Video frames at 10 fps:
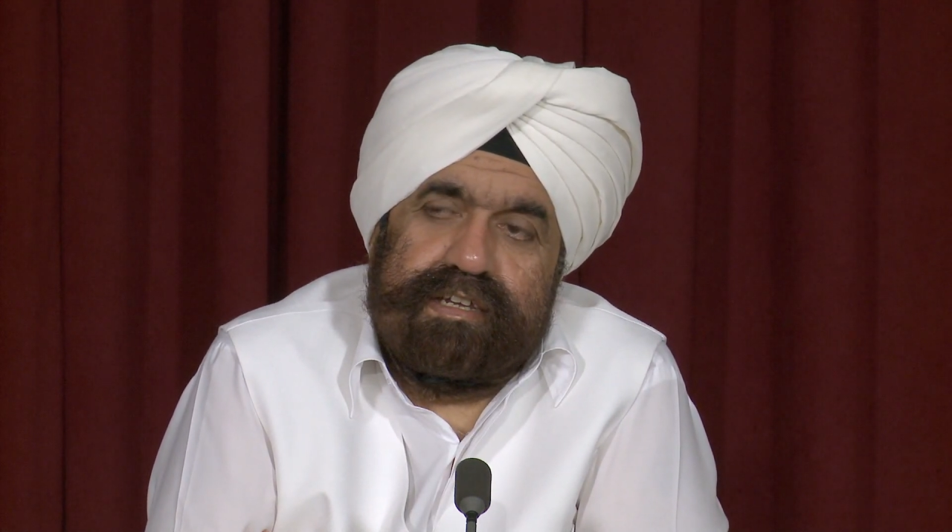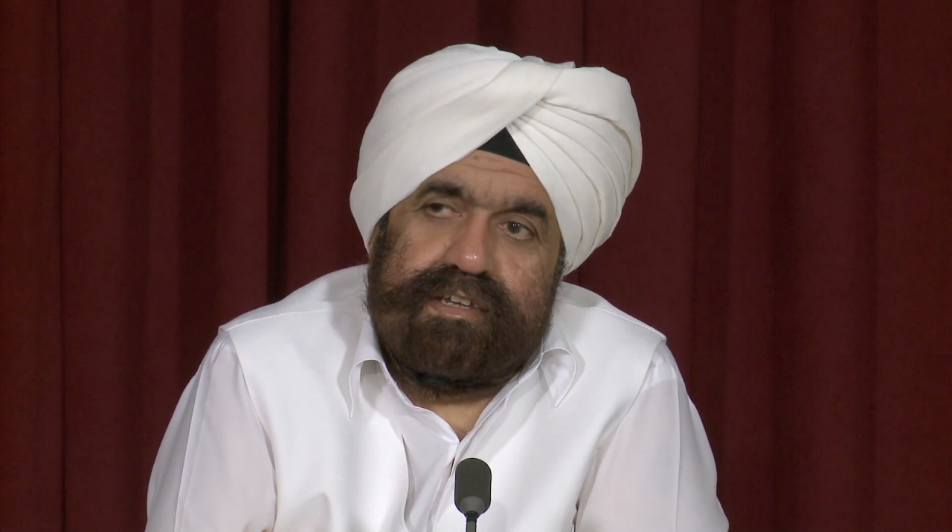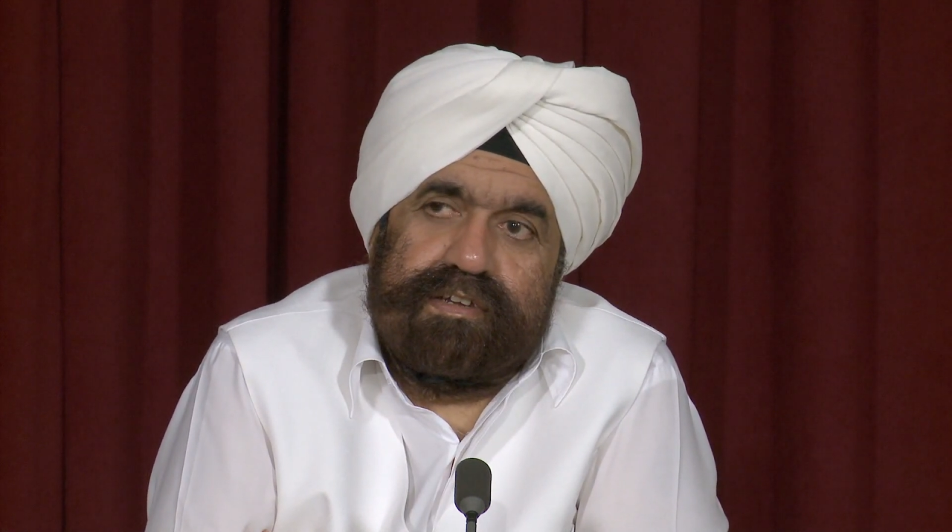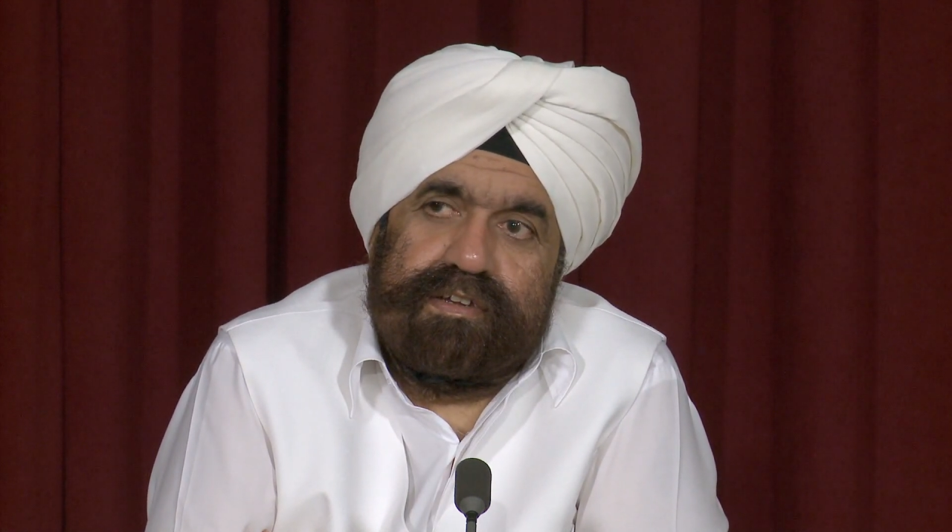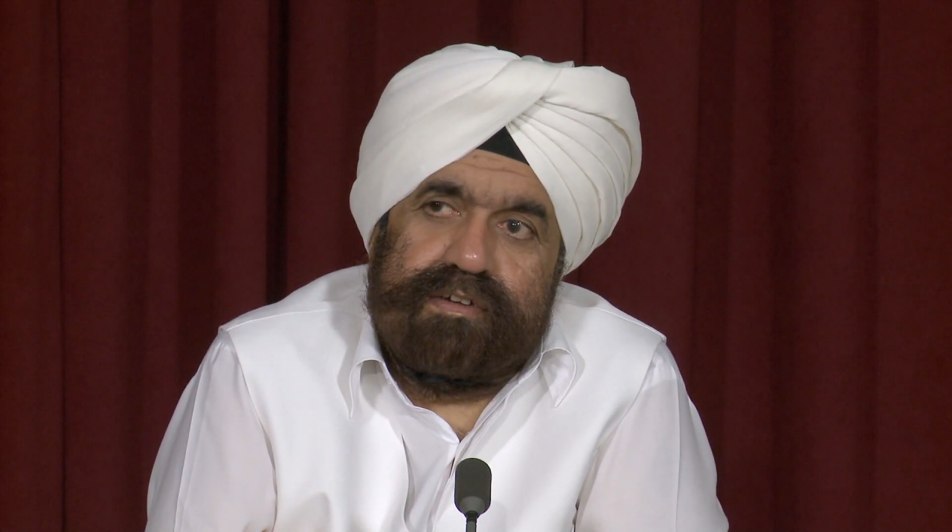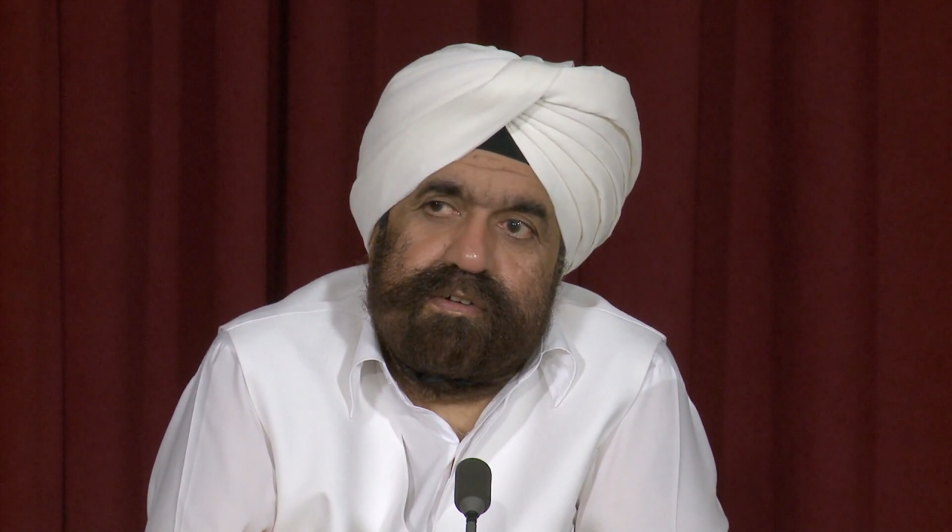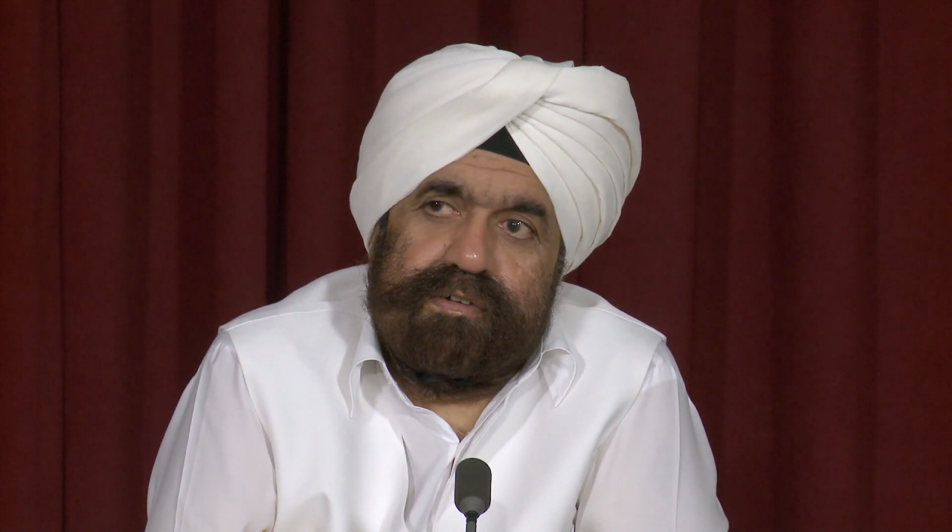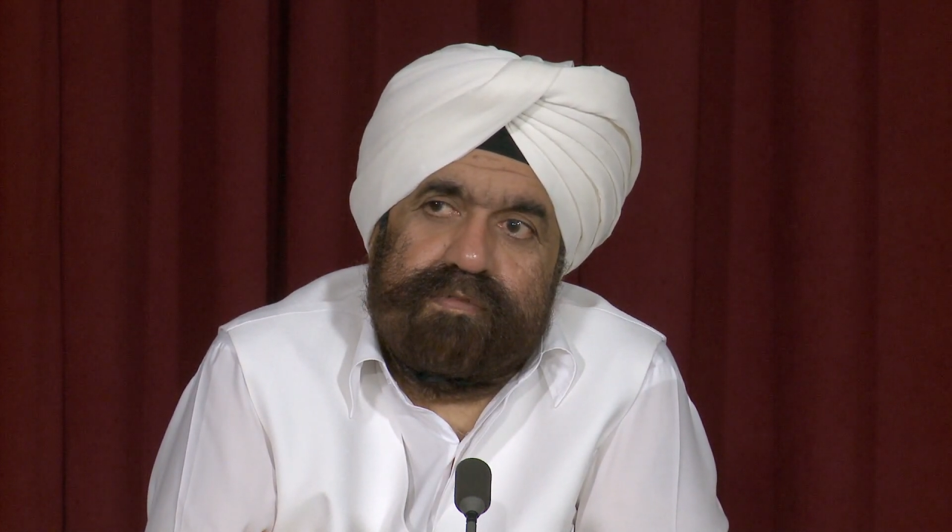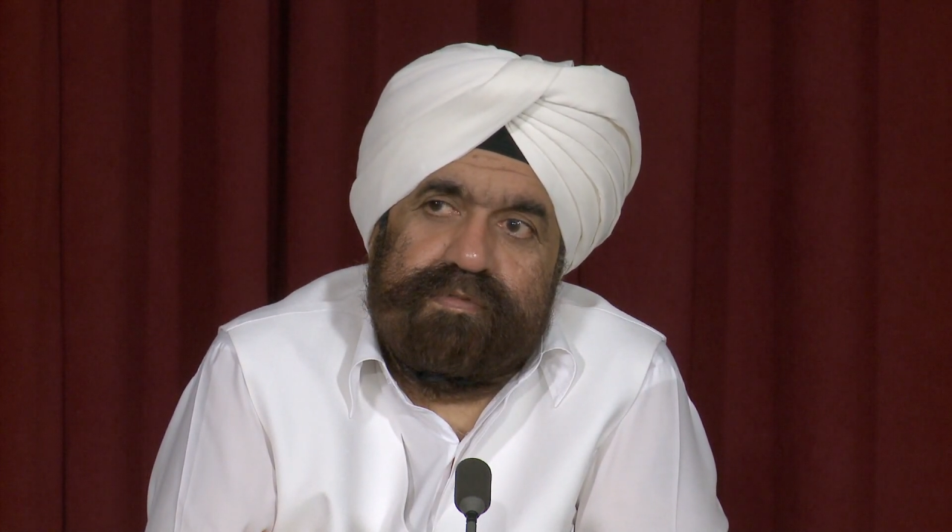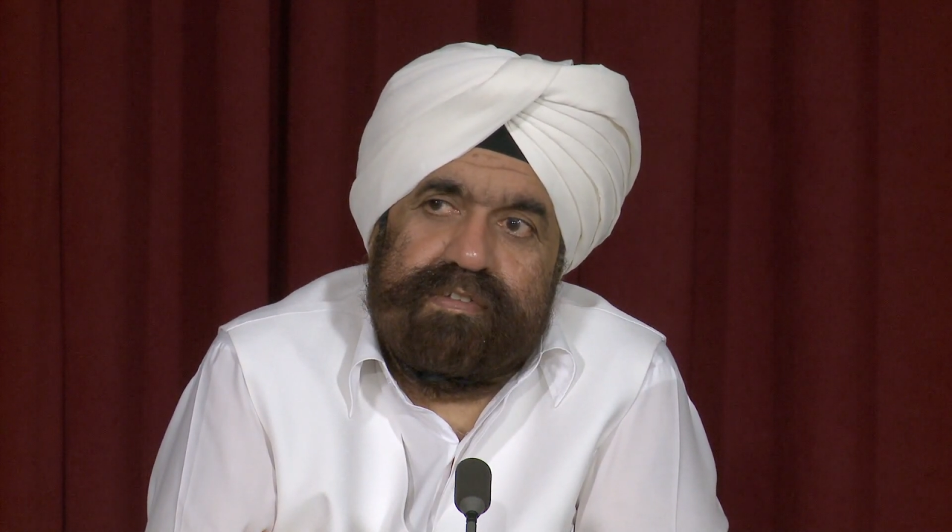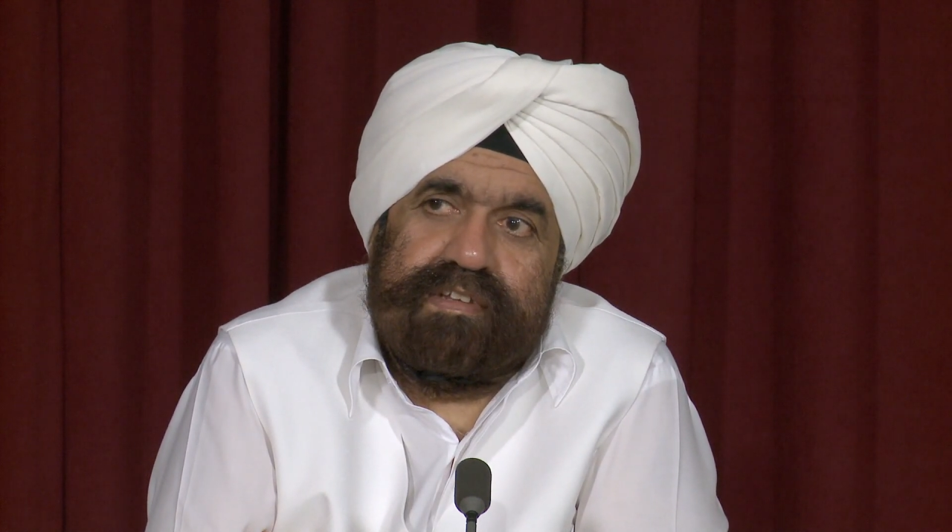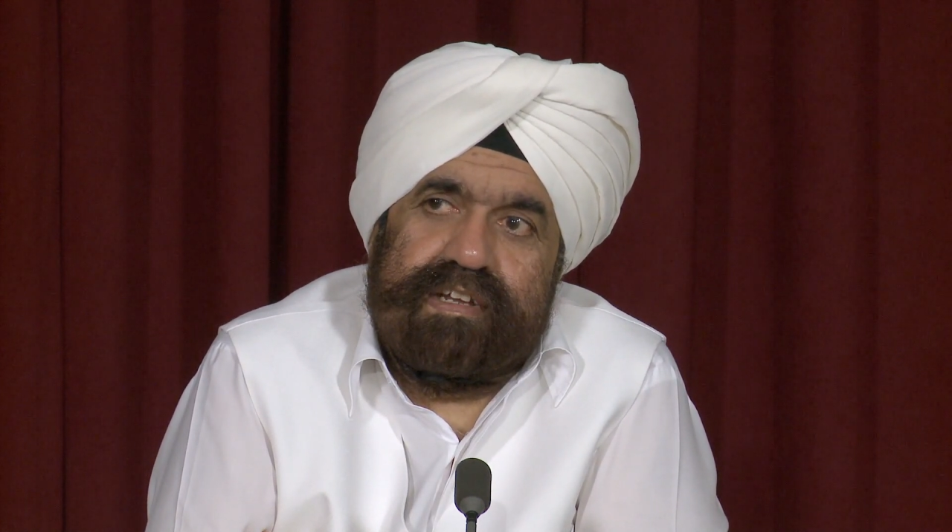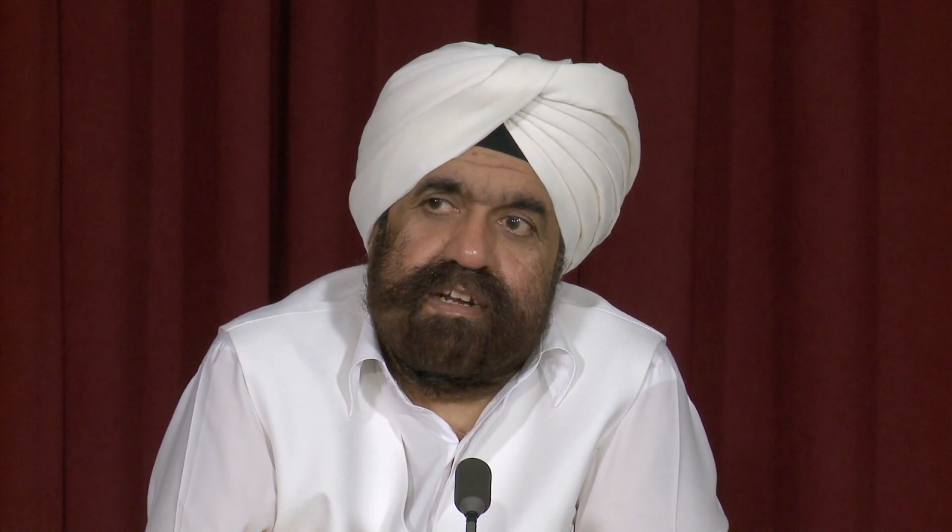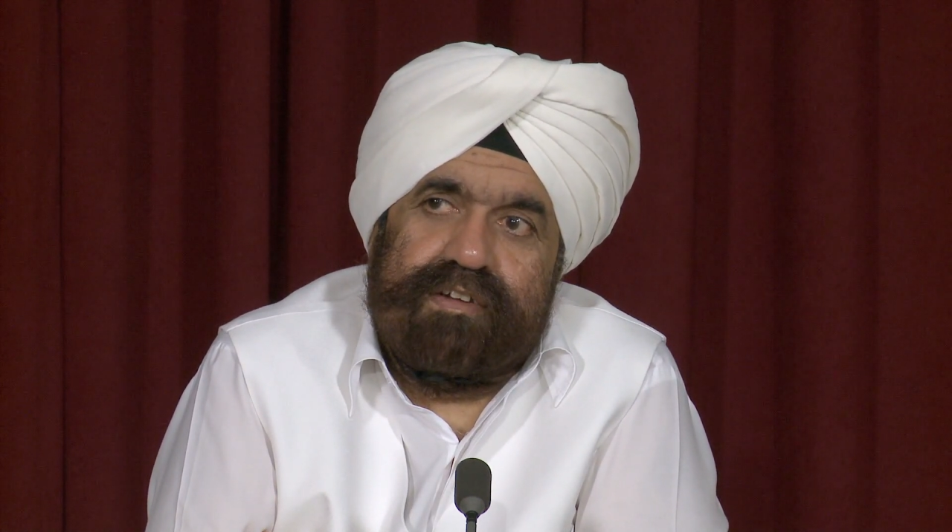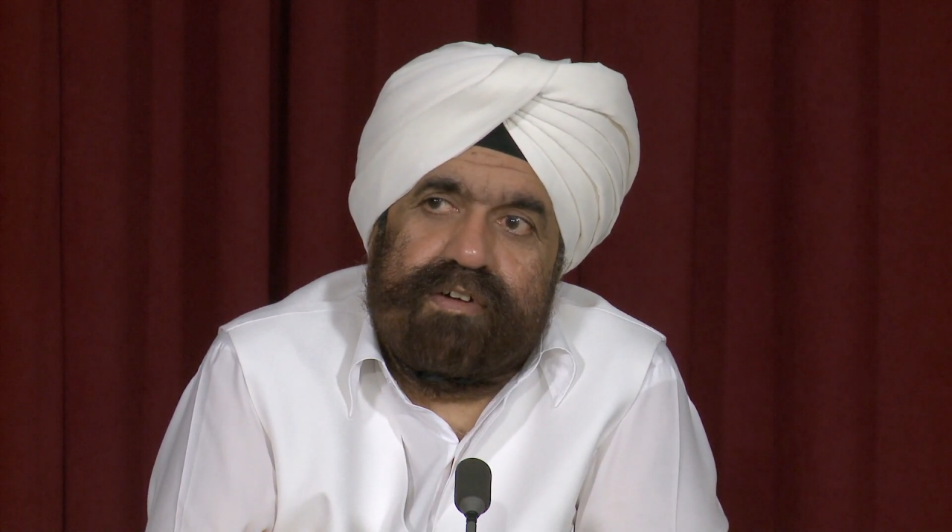your physical